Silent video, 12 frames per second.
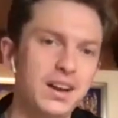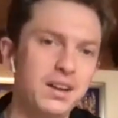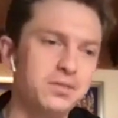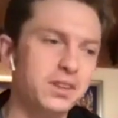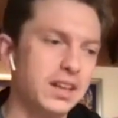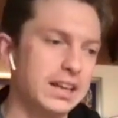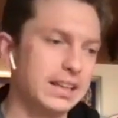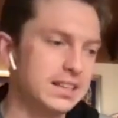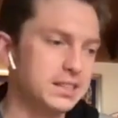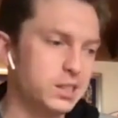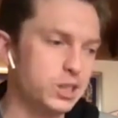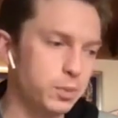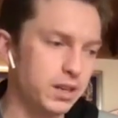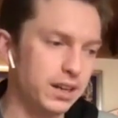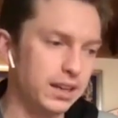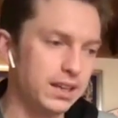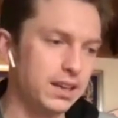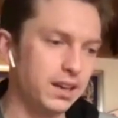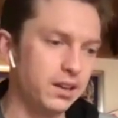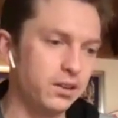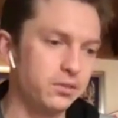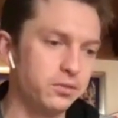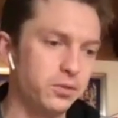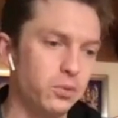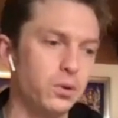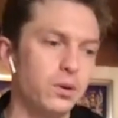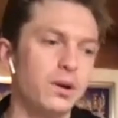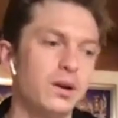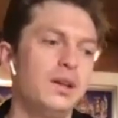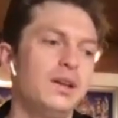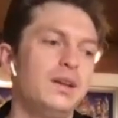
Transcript: And I feel like this has been a kick for